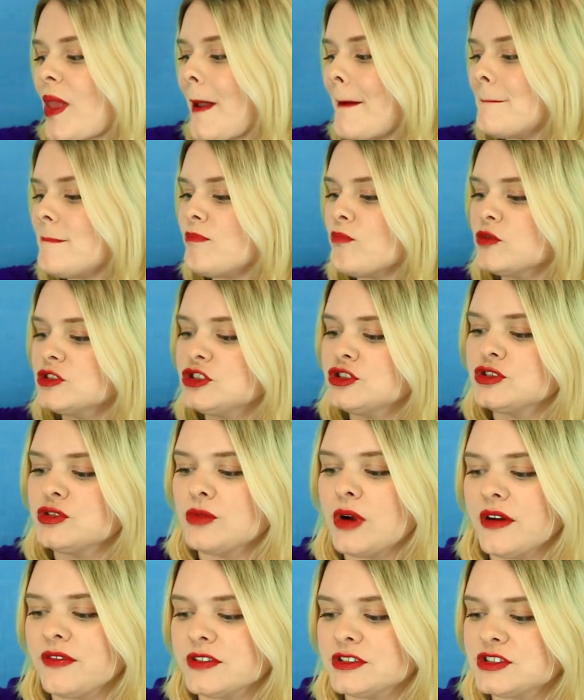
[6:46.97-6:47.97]
Which is a
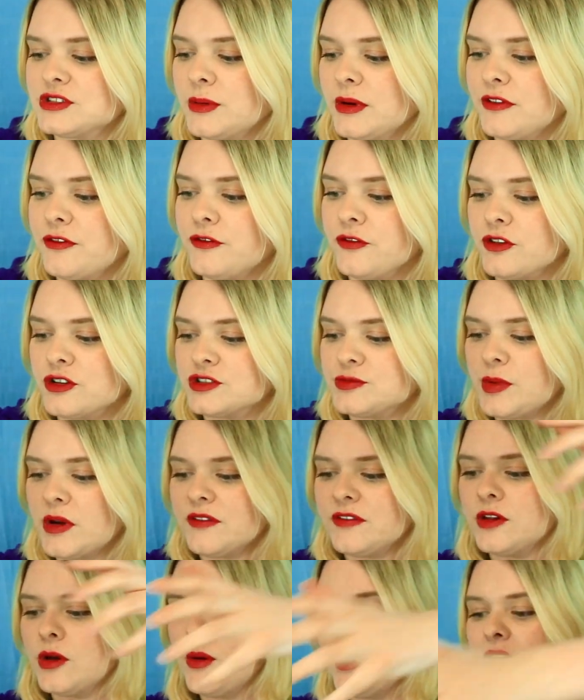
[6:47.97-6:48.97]
reference to my first Buffalo
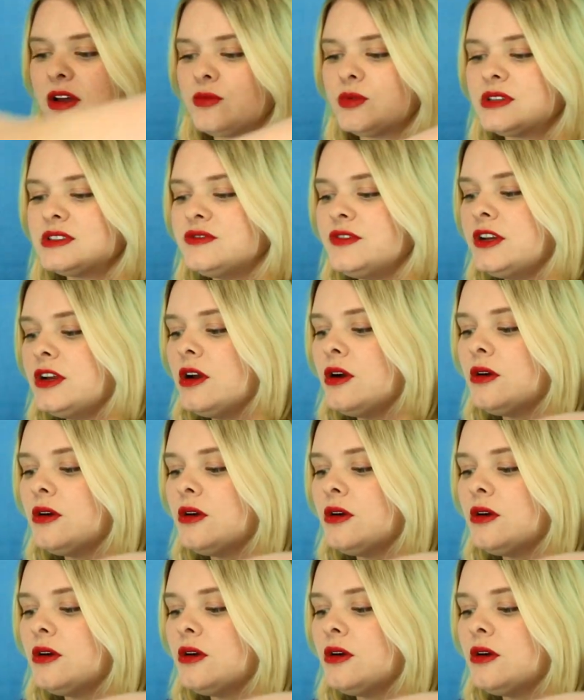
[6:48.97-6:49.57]
Wild Wings video,